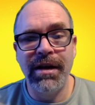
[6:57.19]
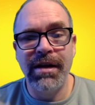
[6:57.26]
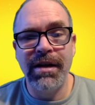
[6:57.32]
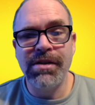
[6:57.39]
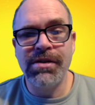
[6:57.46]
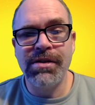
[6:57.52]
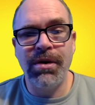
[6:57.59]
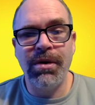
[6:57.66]

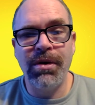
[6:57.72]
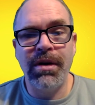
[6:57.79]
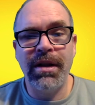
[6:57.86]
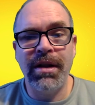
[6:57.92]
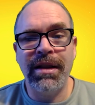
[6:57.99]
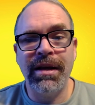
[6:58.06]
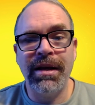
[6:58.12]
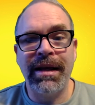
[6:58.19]
So
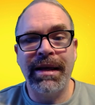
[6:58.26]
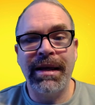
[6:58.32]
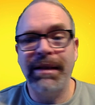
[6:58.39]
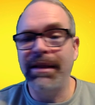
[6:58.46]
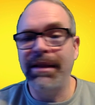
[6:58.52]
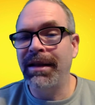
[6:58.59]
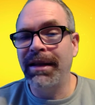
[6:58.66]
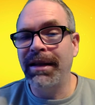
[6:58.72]
the
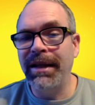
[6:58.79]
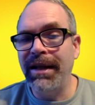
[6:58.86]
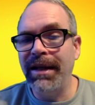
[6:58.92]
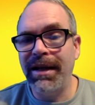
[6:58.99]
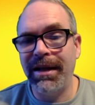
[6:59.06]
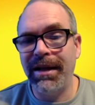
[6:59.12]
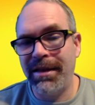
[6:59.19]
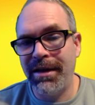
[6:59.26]

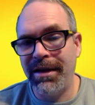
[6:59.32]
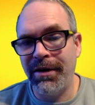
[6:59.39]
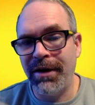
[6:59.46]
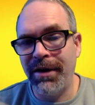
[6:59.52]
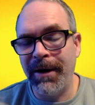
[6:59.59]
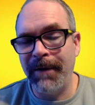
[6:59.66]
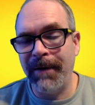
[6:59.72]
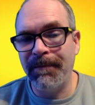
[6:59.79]
leading
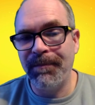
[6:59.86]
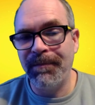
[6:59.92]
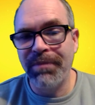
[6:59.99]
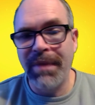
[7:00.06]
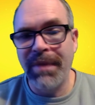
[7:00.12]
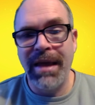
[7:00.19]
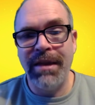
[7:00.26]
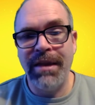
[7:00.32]
theory,
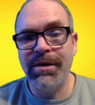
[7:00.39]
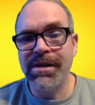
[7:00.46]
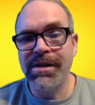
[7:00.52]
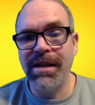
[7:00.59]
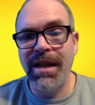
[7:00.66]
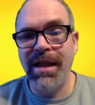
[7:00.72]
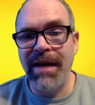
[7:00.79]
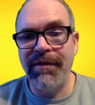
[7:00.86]
and there is a
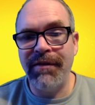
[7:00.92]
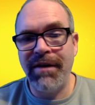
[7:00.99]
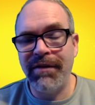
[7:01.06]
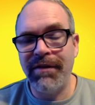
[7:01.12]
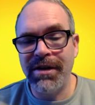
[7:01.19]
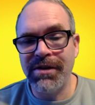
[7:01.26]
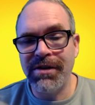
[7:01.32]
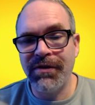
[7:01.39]
lot of
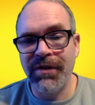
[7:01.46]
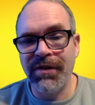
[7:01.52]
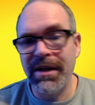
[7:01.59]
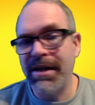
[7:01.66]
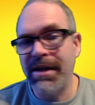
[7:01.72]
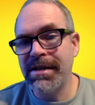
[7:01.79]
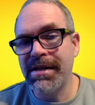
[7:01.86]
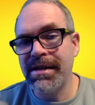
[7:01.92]
evidence for
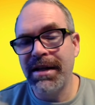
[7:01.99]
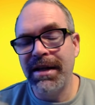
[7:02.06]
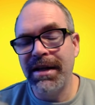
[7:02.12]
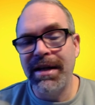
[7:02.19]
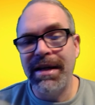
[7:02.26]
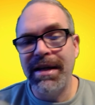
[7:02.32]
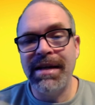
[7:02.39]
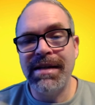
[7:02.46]
this,
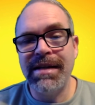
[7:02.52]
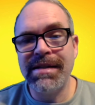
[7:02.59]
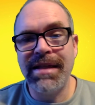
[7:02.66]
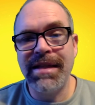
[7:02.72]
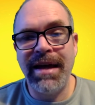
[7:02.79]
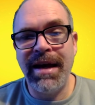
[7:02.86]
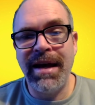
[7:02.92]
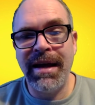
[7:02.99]
is
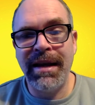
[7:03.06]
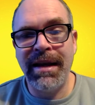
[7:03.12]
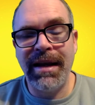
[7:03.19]
that